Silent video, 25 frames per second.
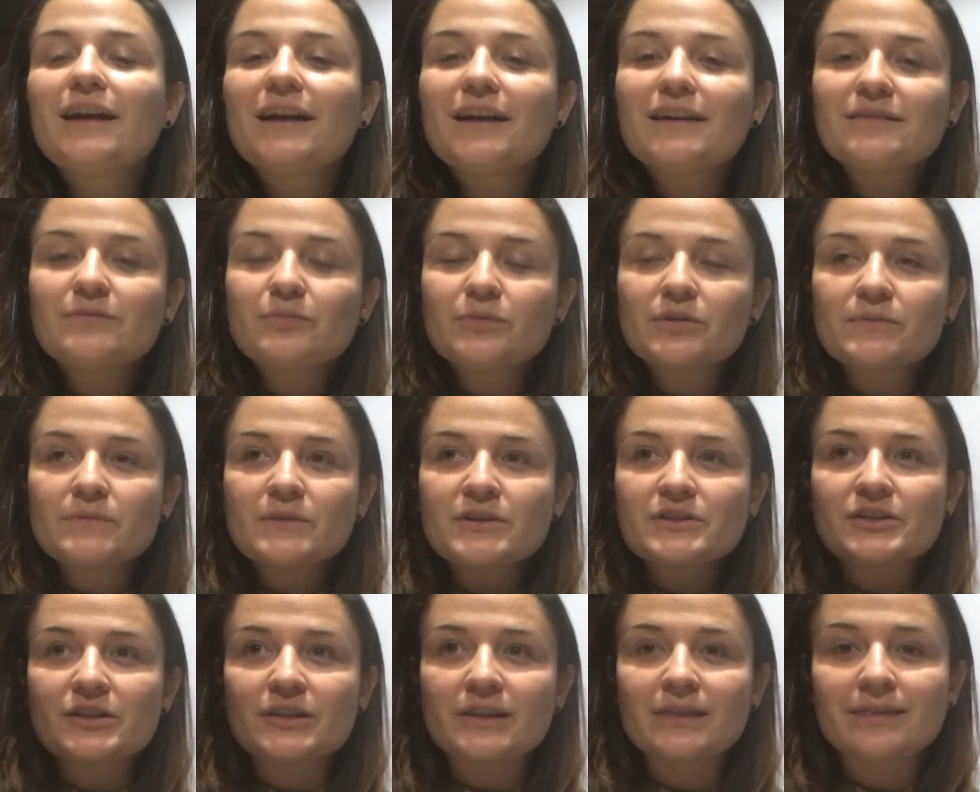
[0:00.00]
it's pretty
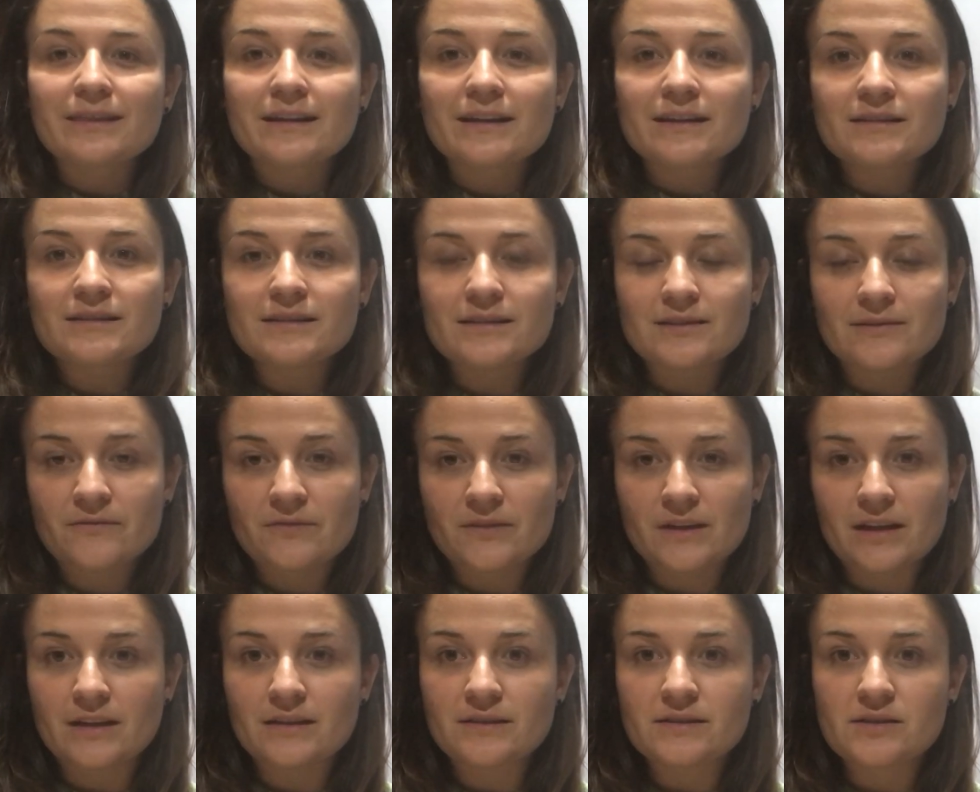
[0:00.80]
much a list of
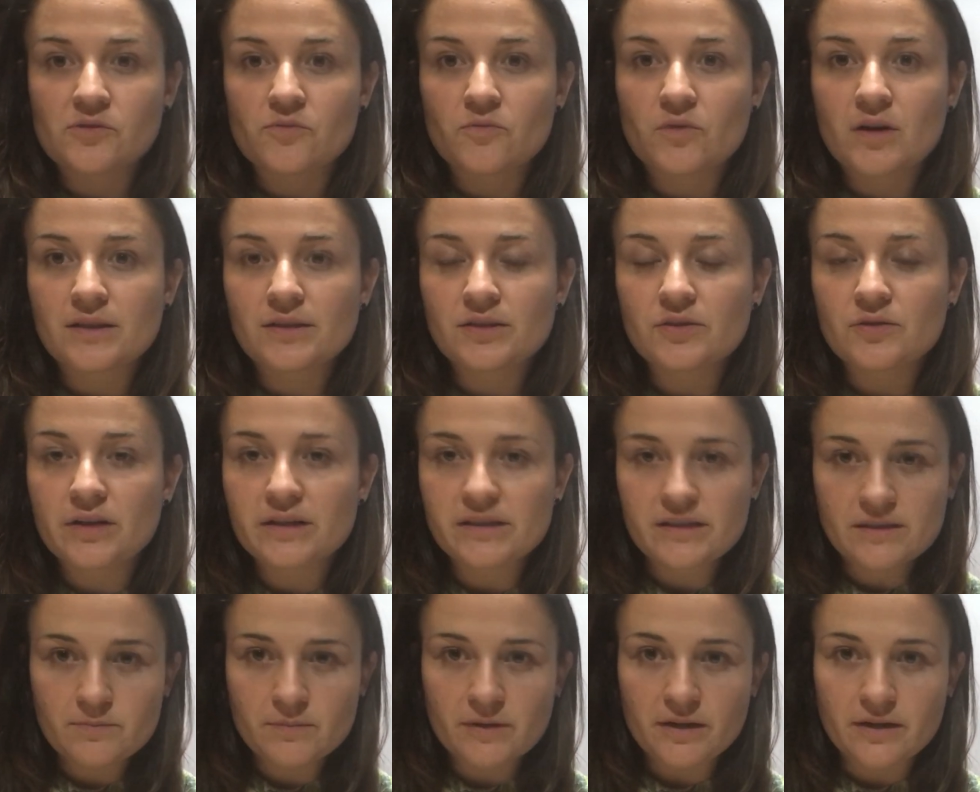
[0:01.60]
things you want to
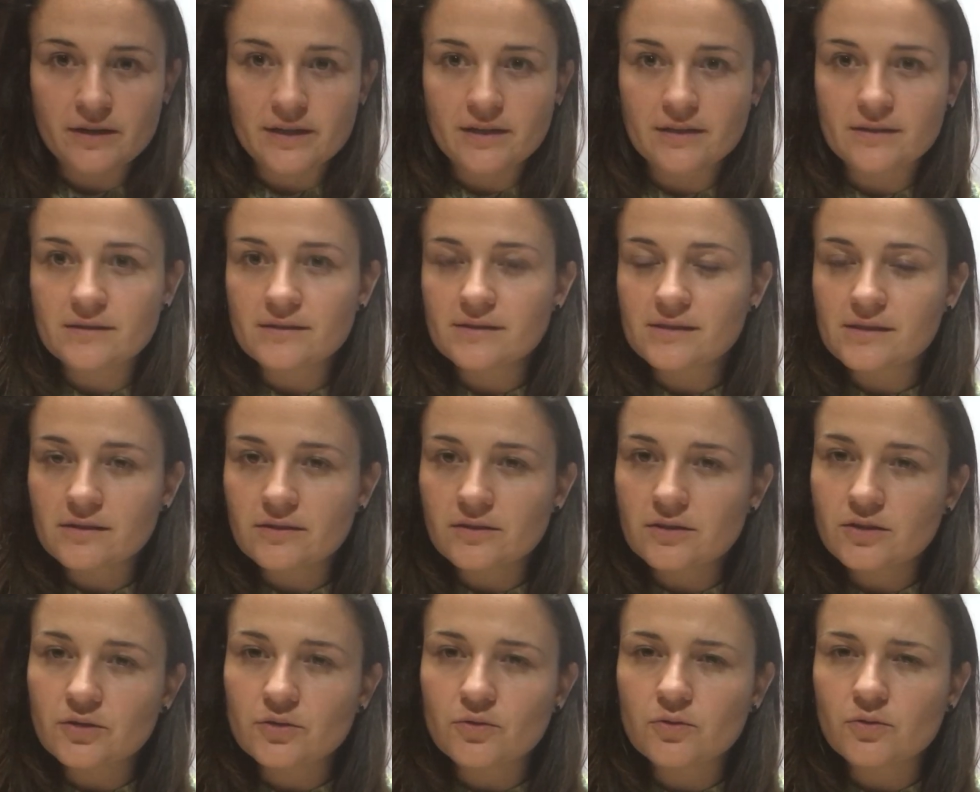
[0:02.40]
experience
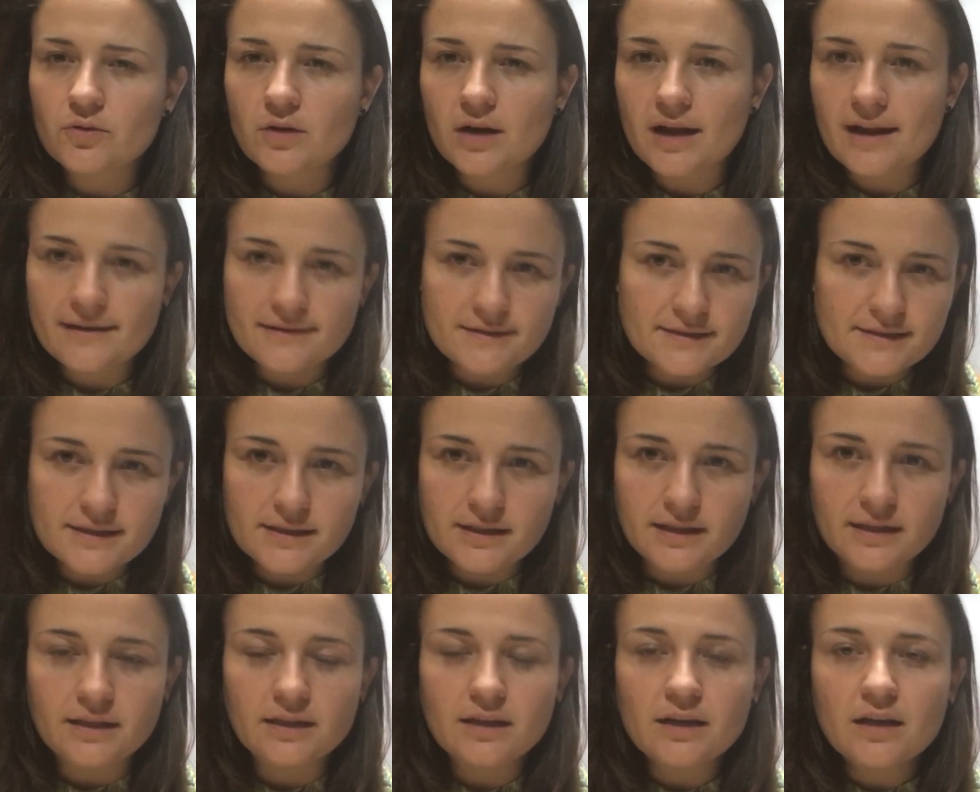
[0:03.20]
and do and
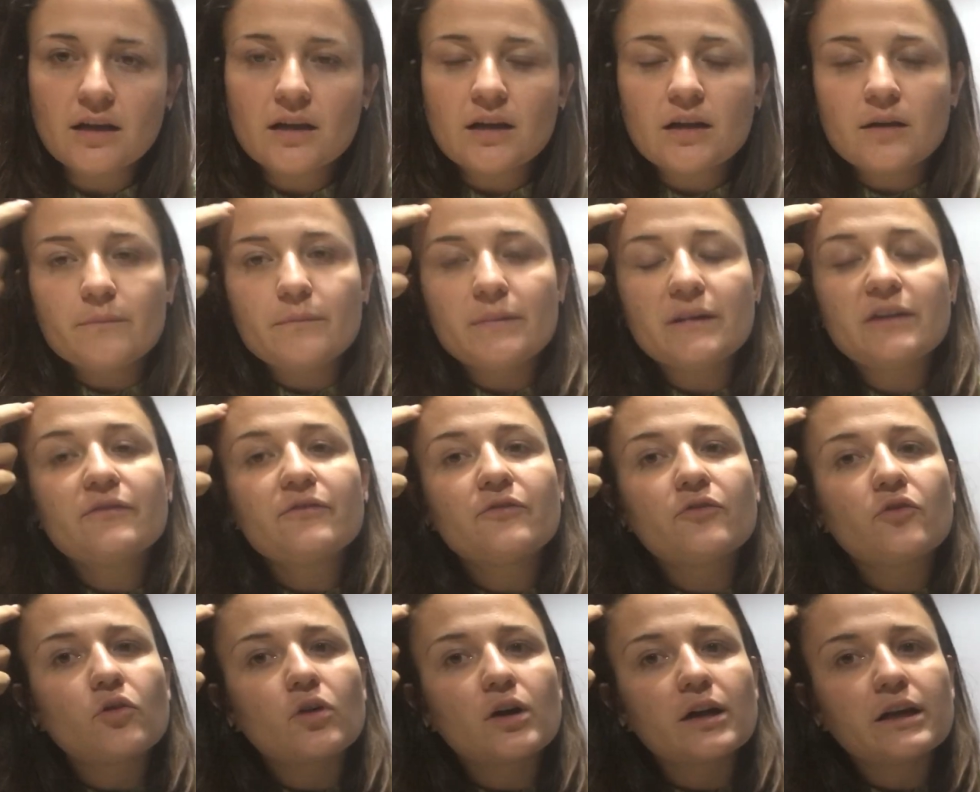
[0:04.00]
see
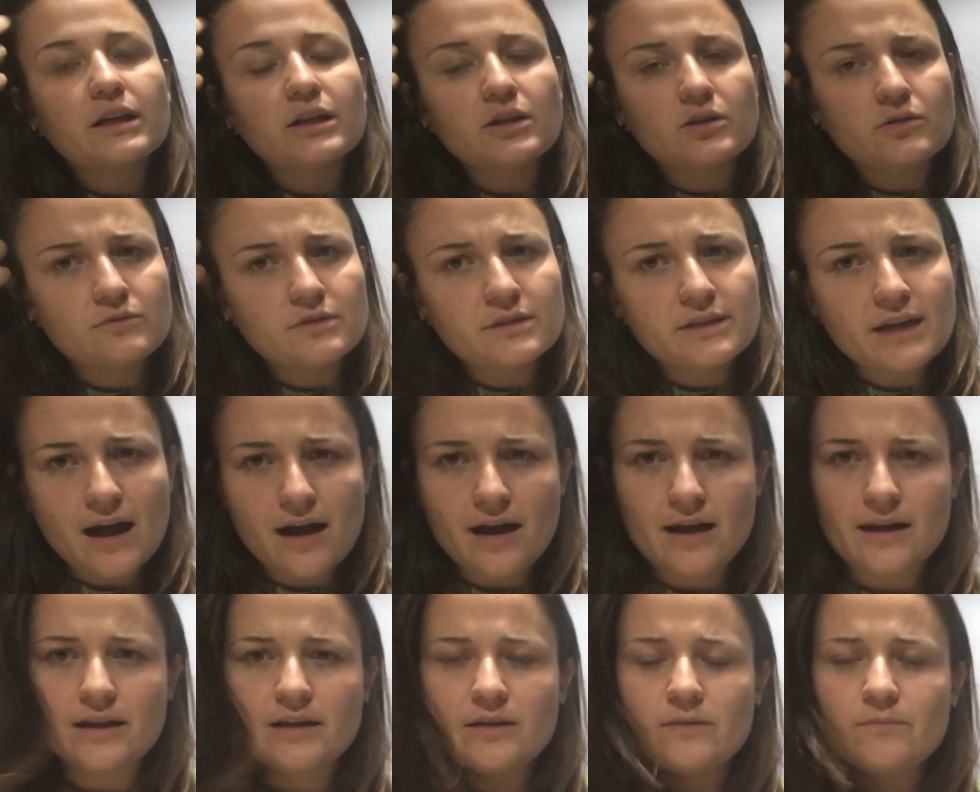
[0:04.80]
before you
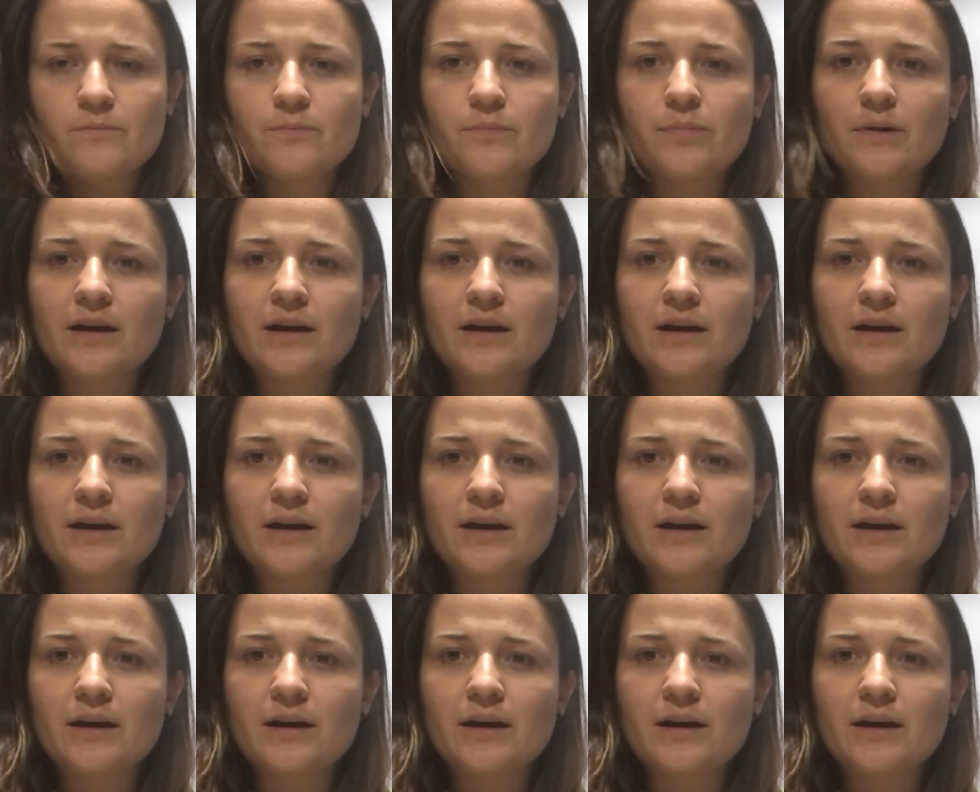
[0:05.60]
die.